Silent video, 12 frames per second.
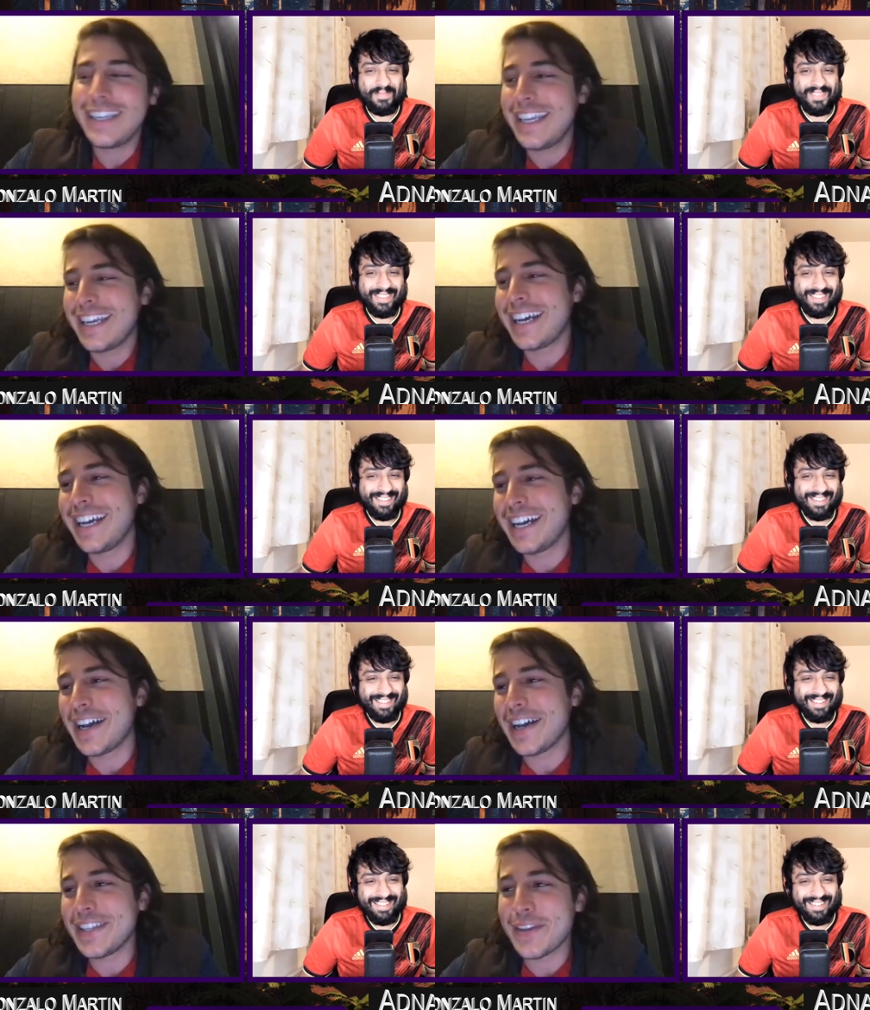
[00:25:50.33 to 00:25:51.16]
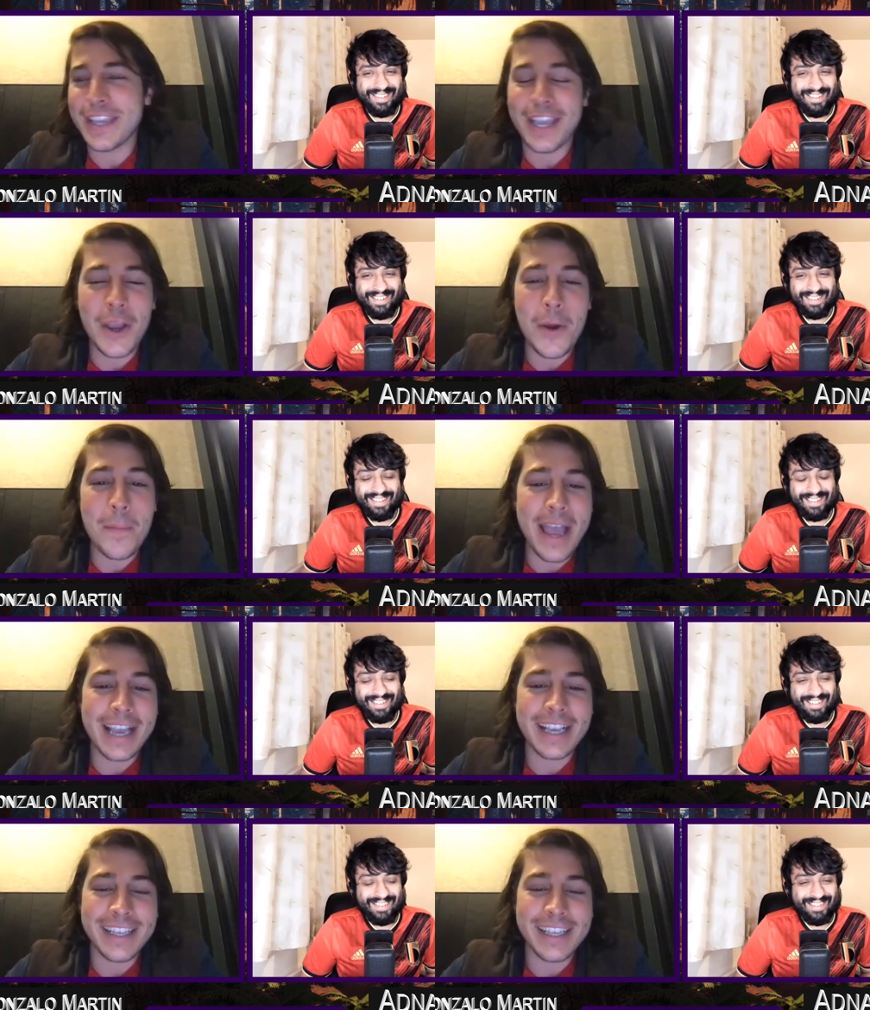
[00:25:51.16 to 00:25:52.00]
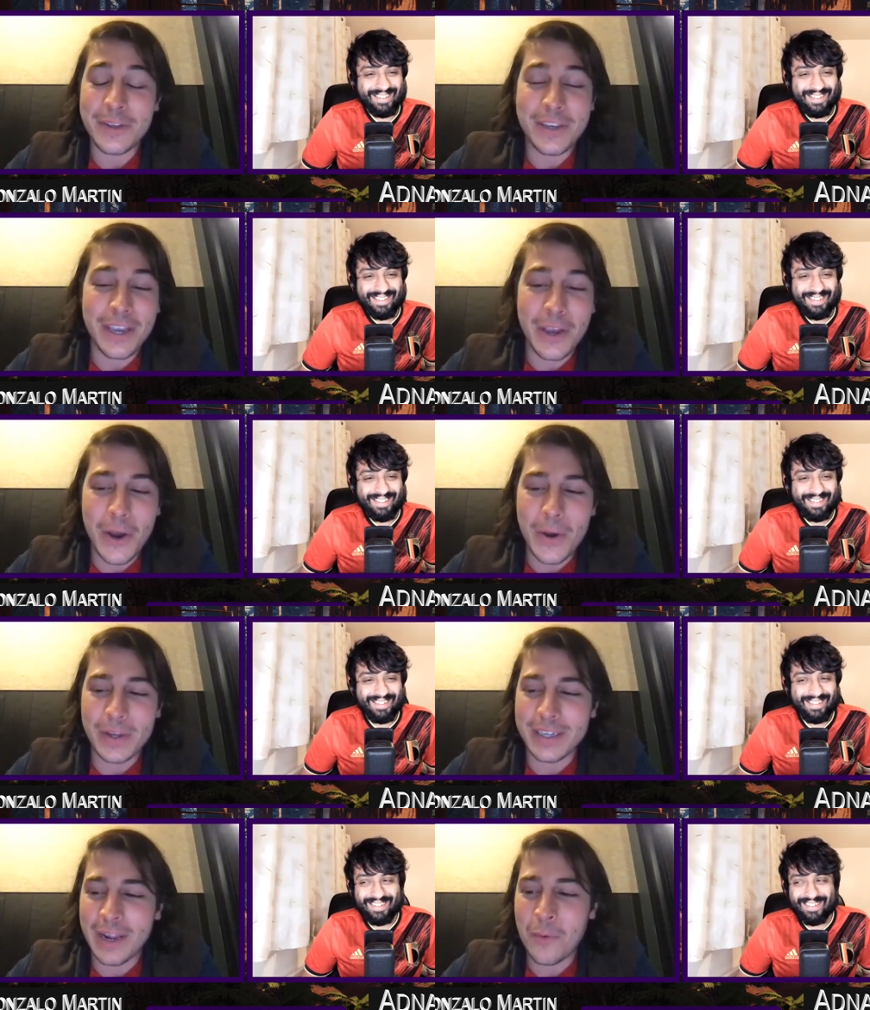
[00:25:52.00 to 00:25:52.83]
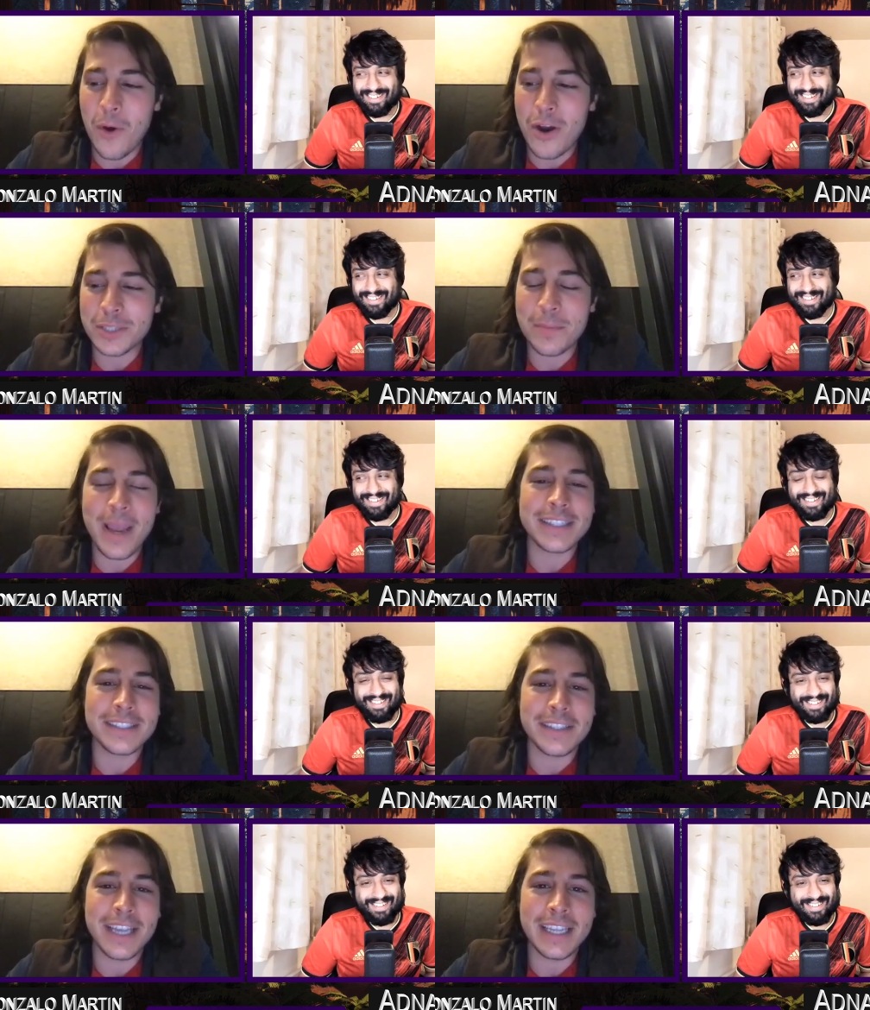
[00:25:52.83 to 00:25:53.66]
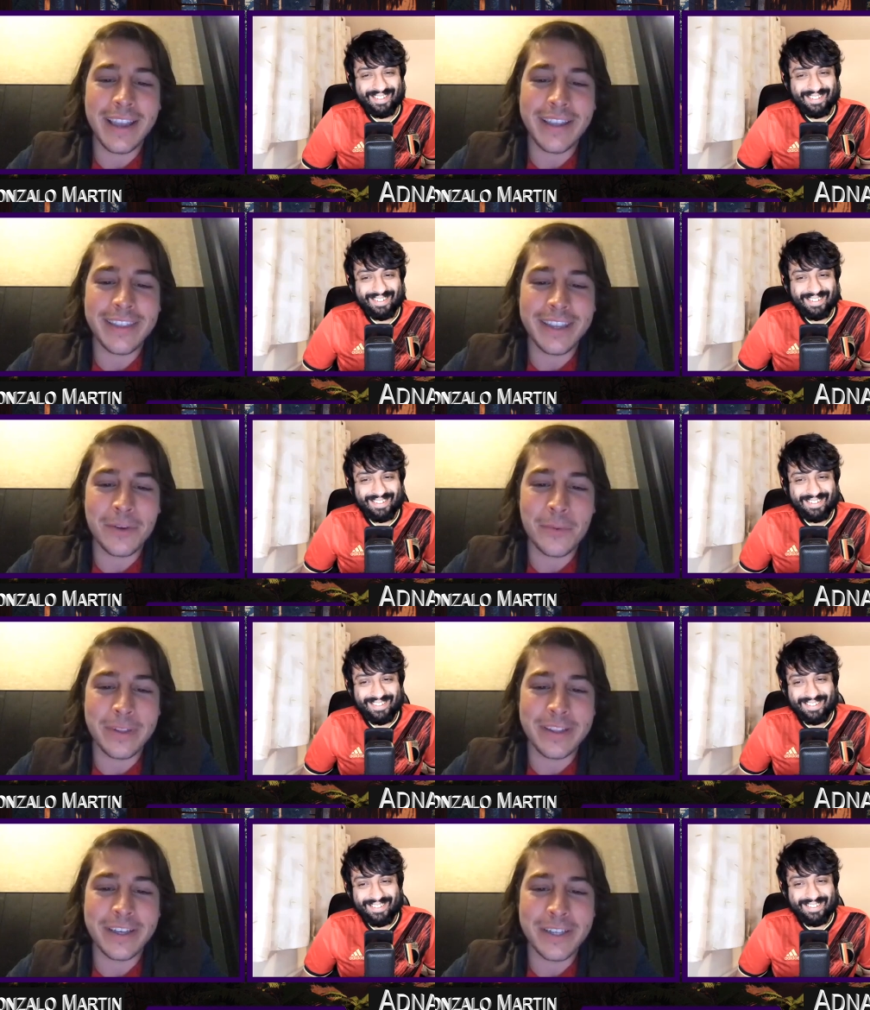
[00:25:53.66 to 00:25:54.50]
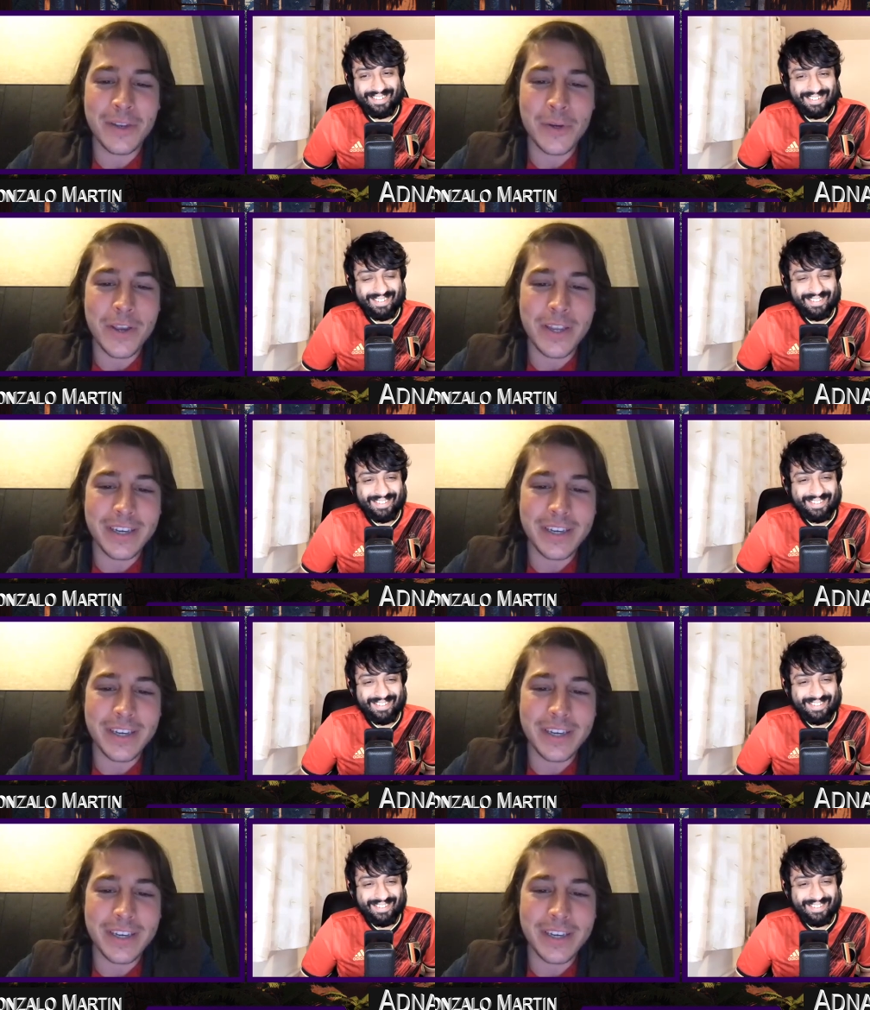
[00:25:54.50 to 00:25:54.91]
Speaker 1: uh, you can go back, you can go and, and watch Back to Lyla. I think you're really going to enjoy it.